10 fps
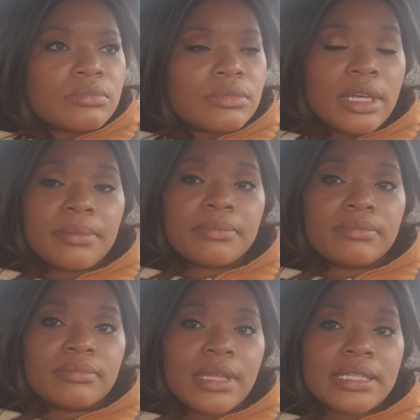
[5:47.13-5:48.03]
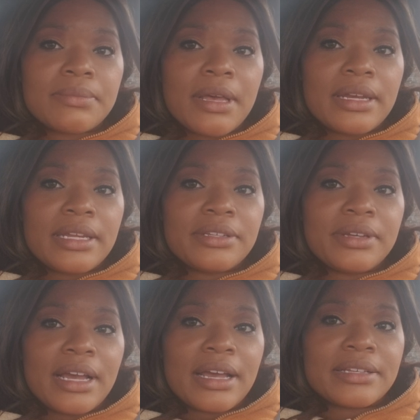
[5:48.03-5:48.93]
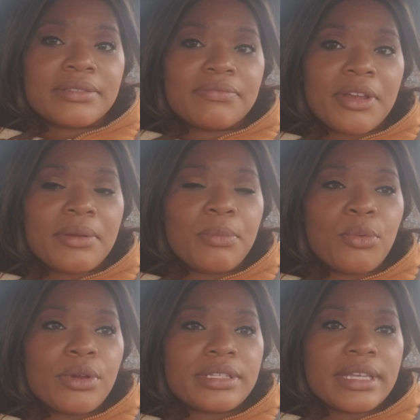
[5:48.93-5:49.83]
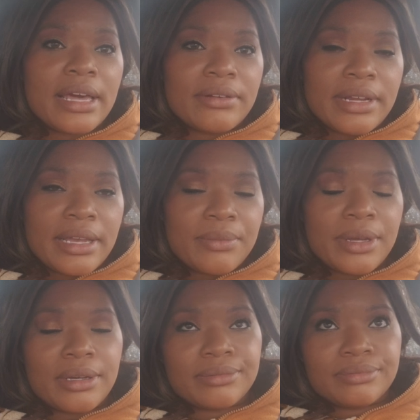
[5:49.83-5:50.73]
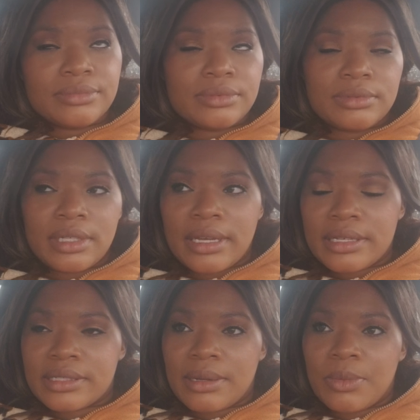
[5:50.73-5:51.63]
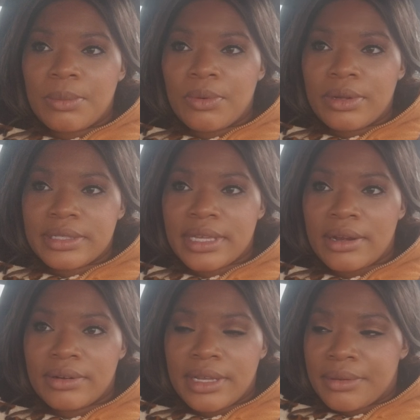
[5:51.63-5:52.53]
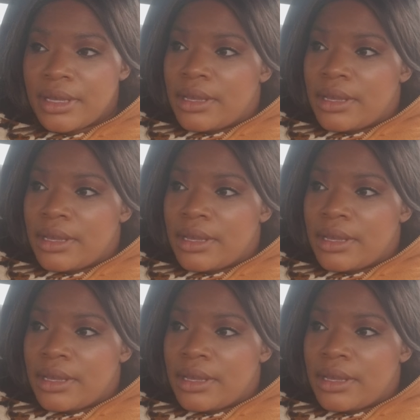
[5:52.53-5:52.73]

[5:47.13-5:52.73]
Yep, that's about it, you guys. Very boring Saturday. Well, I guess somewhat boring Saturday.